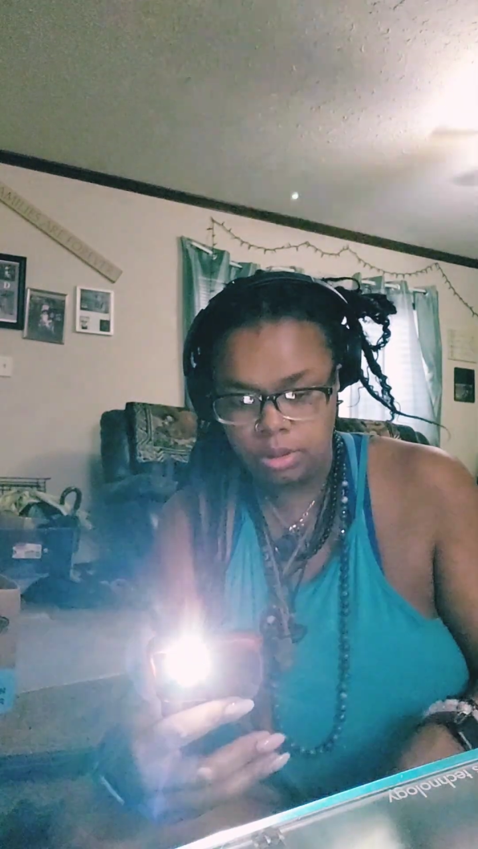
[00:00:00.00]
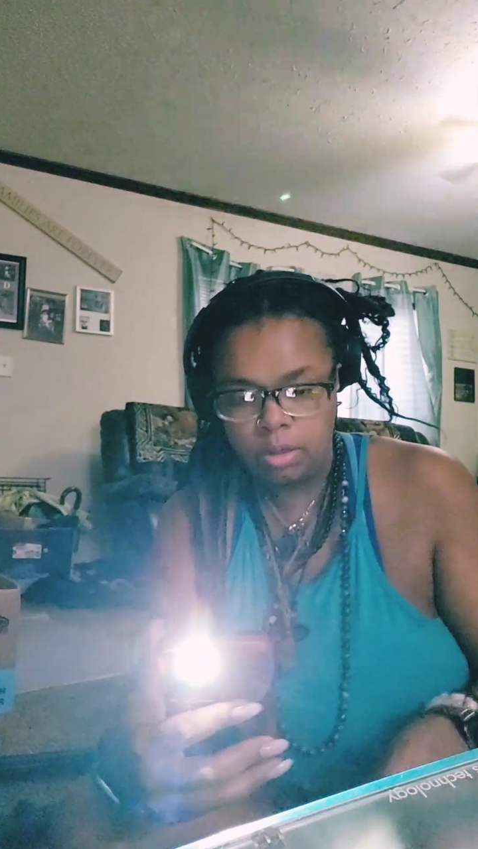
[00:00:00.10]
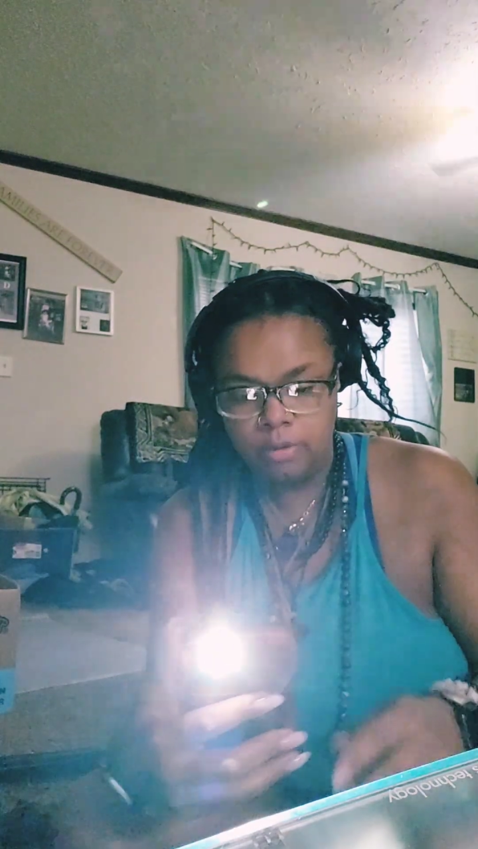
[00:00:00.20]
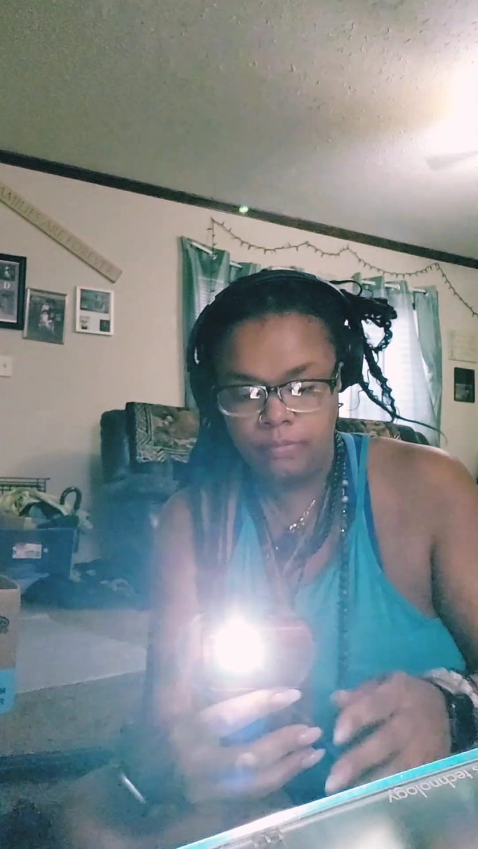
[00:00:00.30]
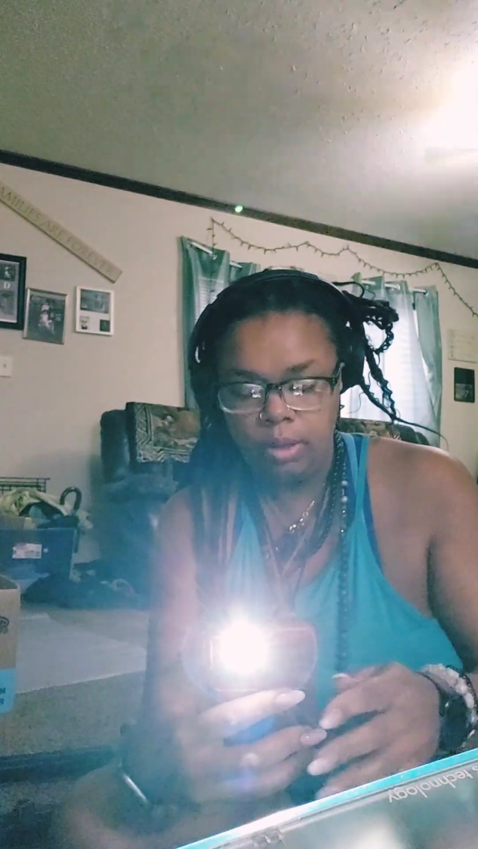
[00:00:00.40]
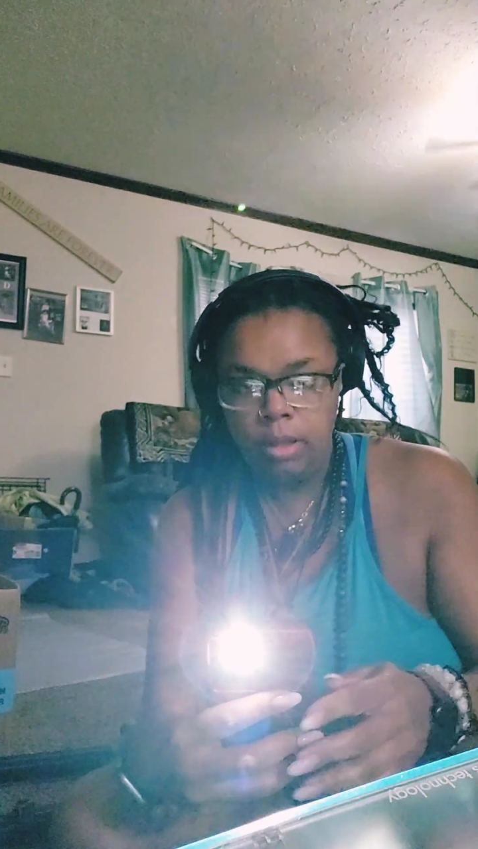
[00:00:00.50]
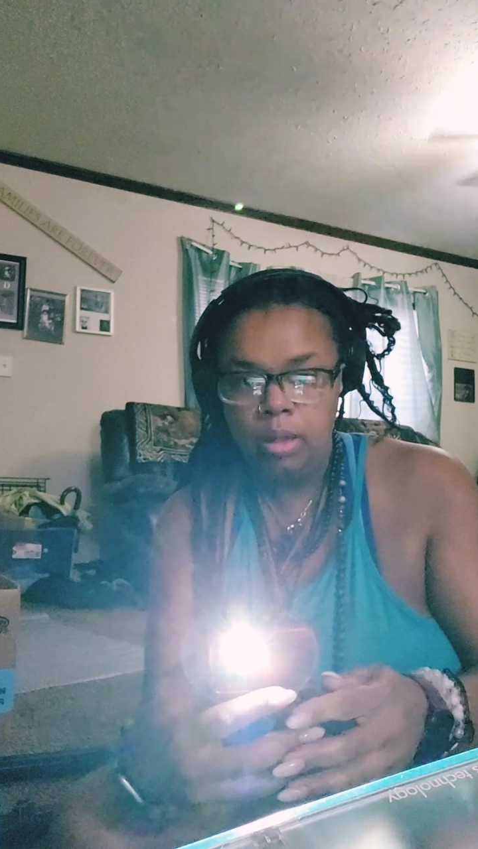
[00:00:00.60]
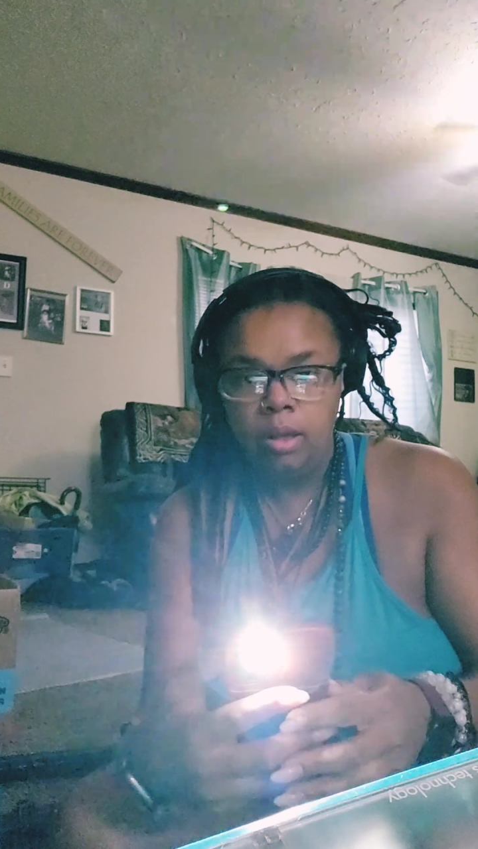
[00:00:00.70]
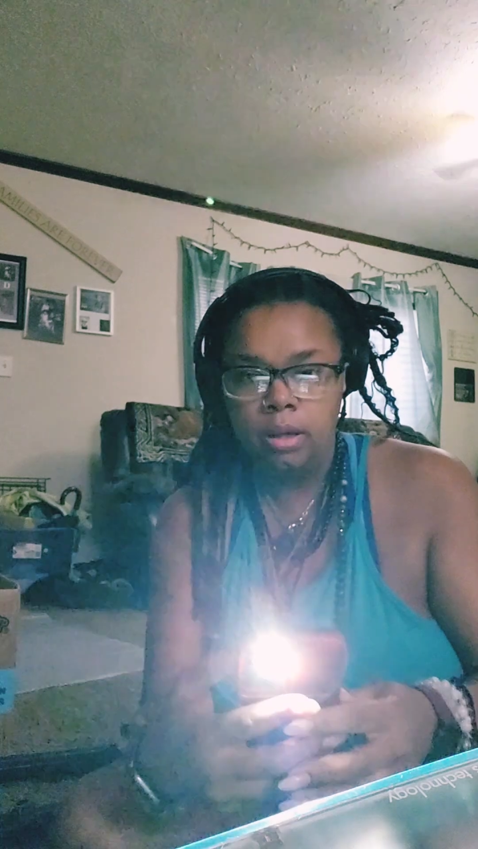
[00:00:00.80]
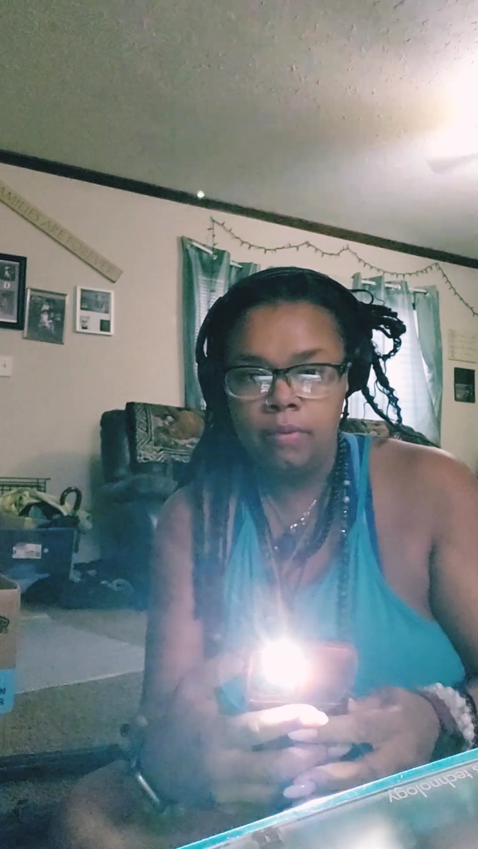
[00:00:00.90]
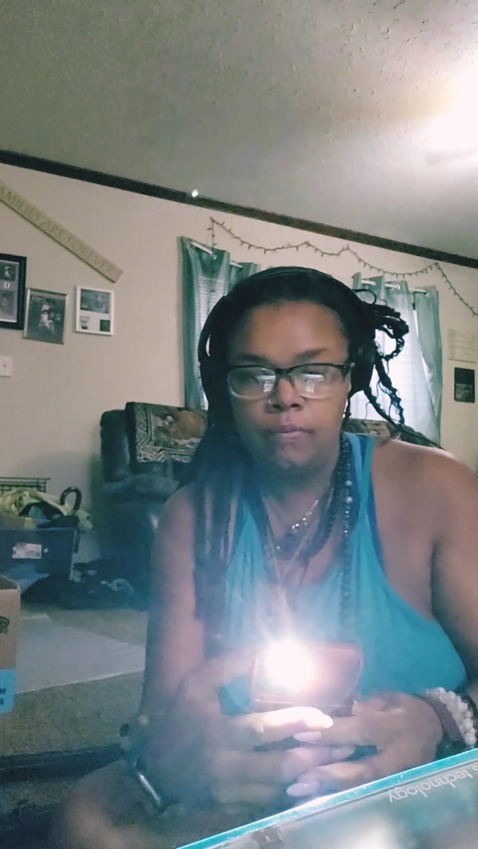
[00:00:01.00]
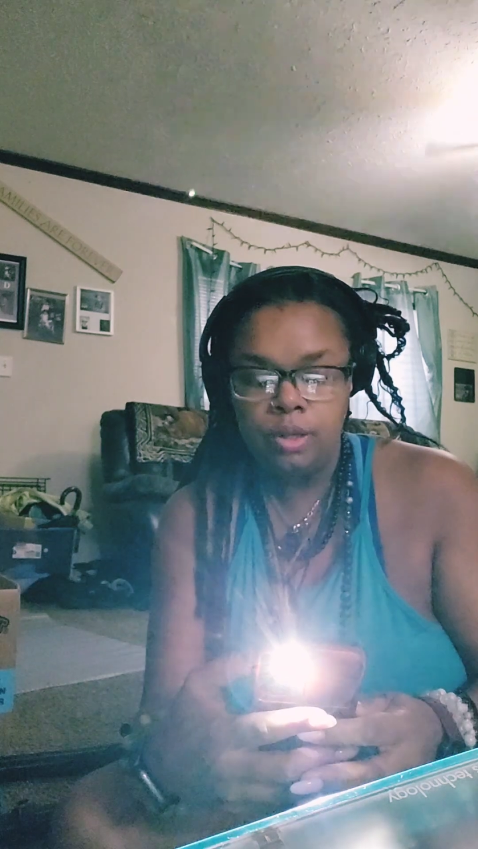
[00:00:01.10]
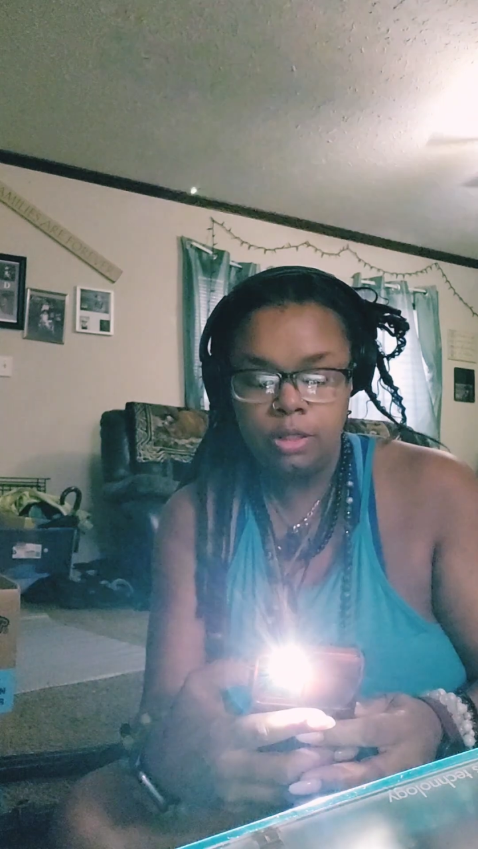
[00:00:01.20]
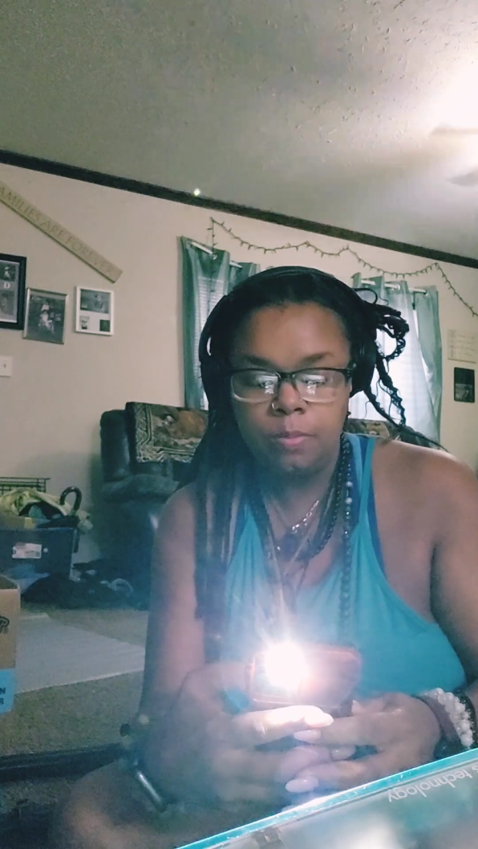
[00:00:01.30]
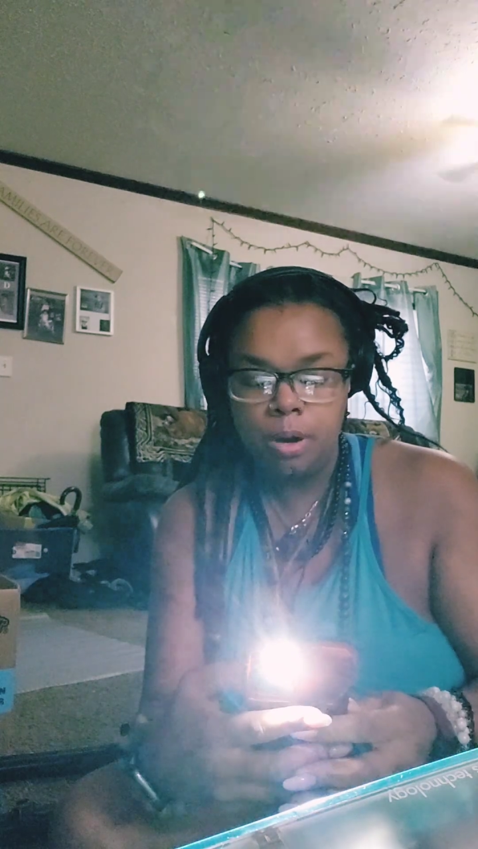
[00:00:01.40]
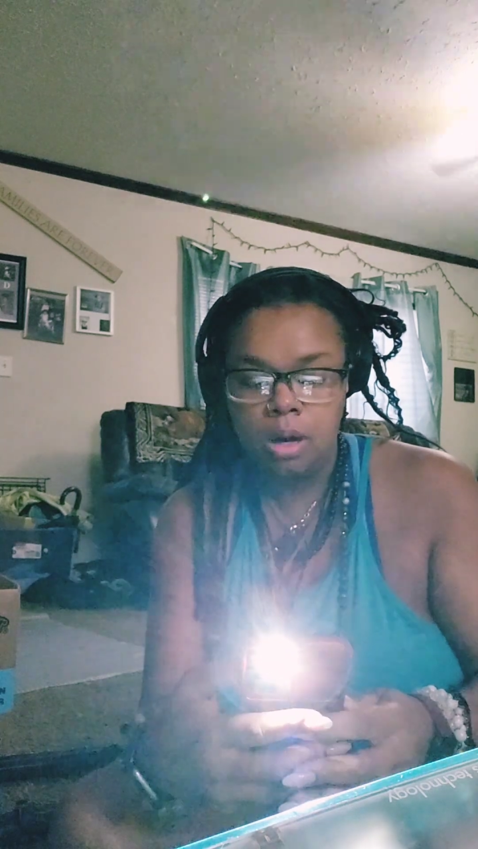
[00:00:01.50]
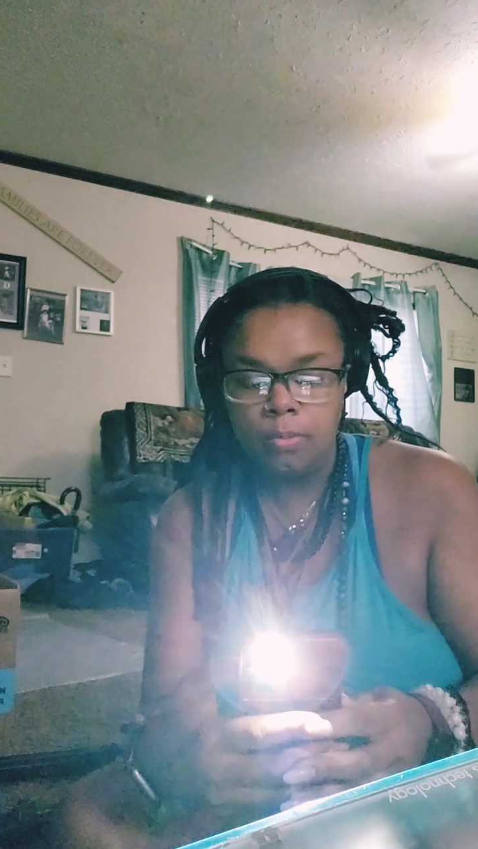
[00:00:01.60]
off of this part.